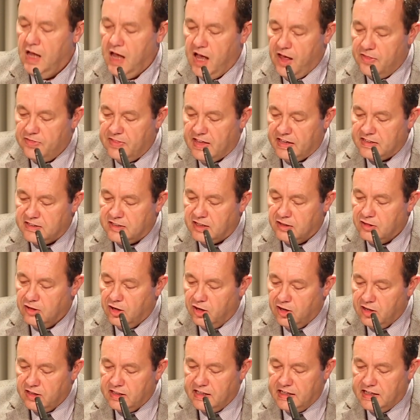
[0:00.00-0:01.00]
and then to
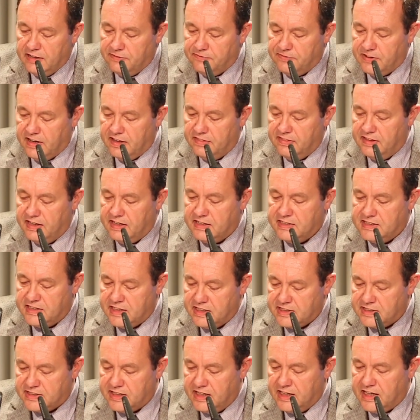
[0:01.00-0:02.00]
loyally defend the
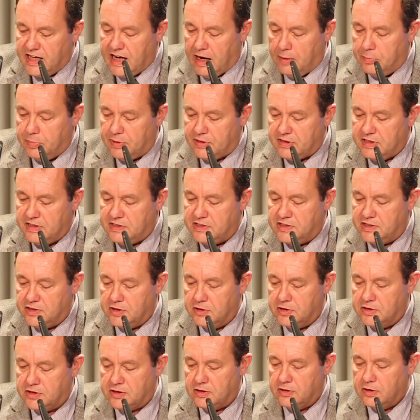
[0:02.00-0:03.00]
existing capitalist
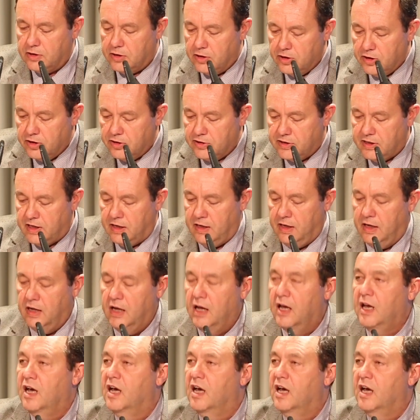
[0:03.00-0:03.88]
social order